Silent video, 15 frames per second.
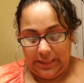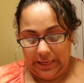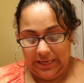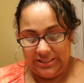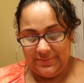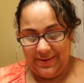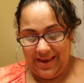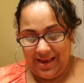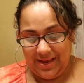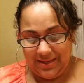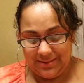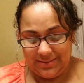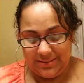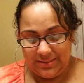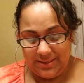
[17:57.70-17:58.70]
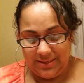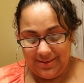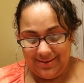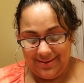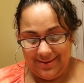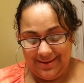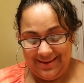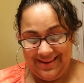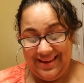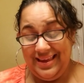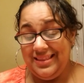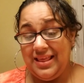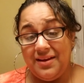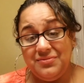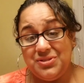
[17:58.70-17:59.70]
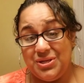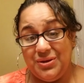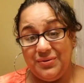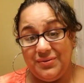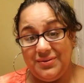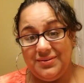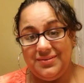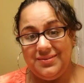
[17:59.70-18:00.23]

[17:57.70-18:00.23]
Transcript: is because he loves you.